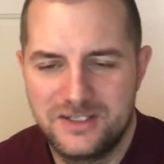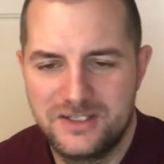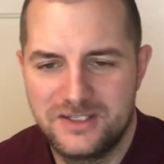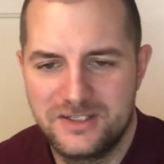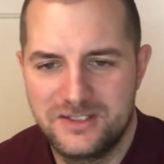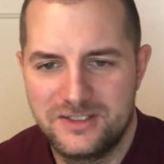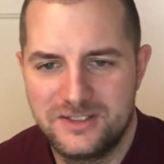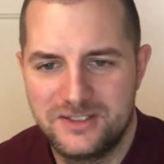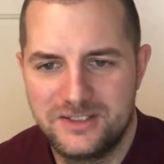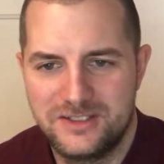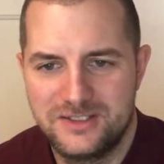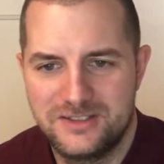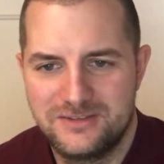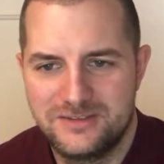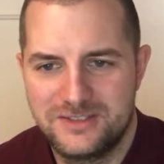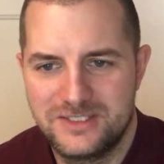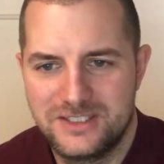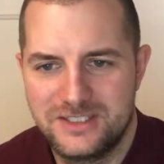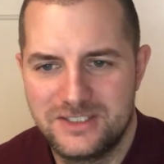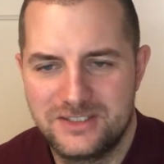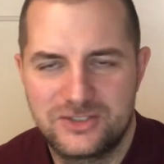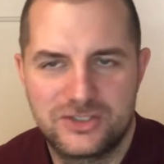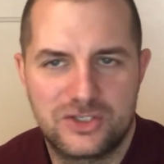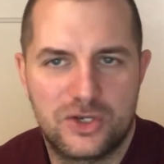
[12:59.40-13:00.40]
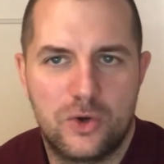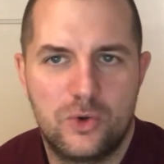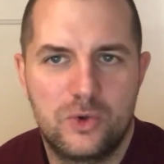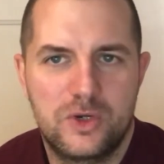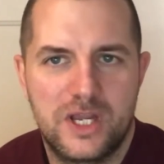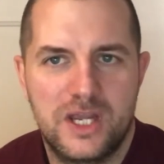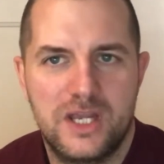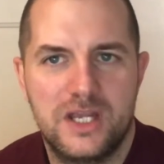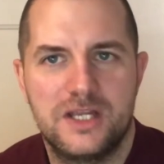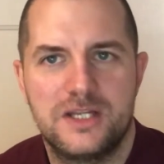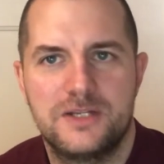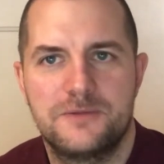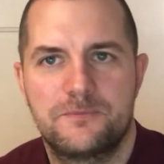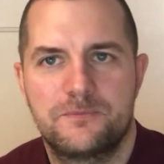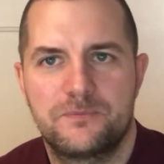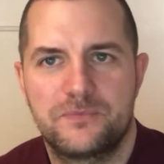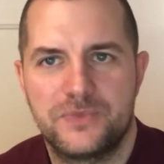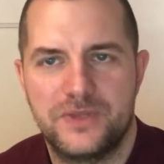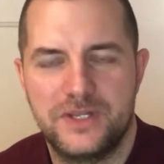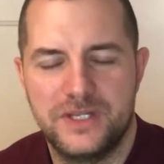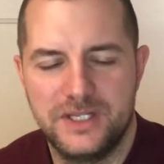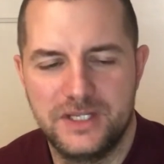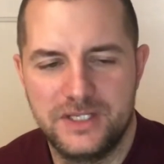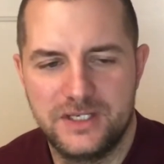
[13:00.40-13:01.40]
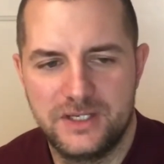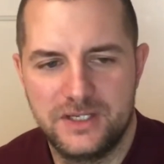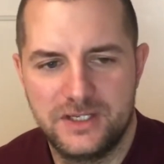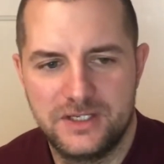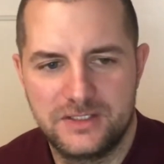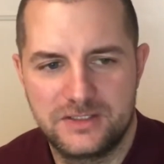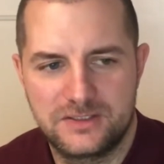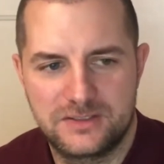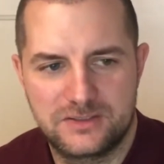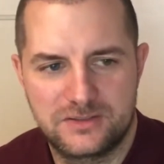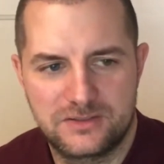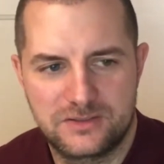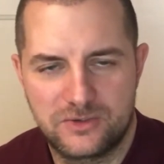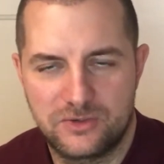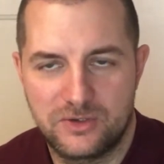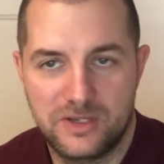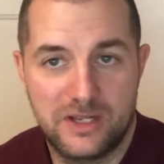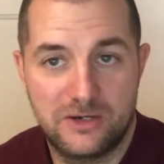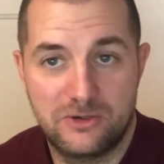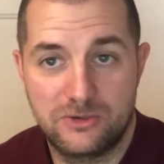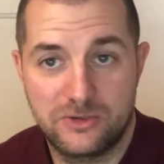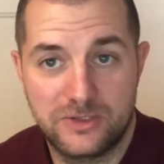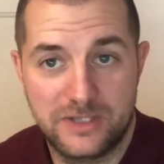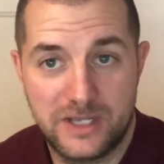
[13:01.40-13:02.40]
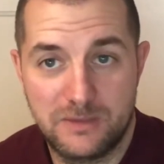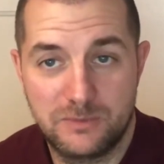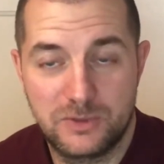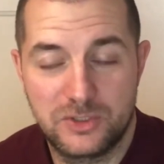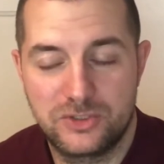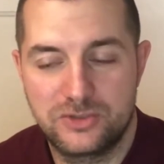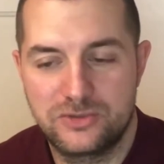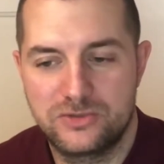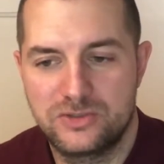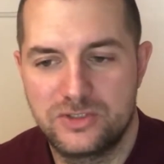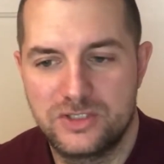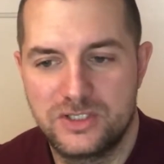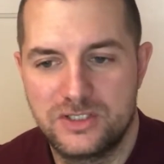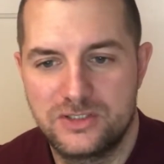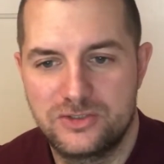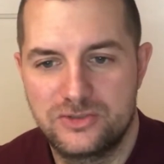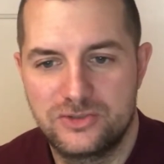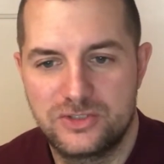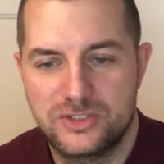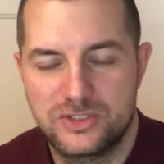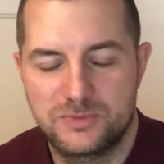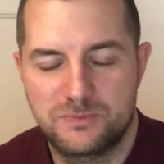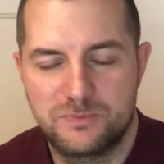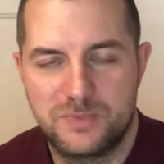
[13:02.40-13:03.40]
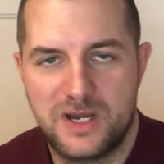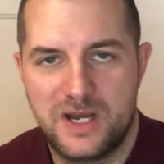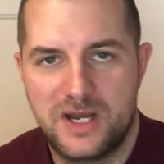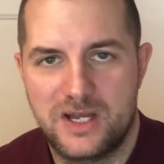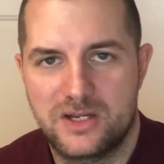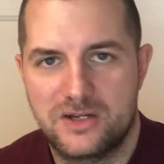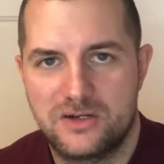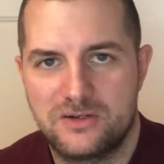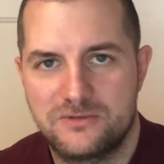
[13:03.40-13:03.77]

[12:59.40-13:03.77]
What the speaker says: it's okay. It's collateral damage. It's just part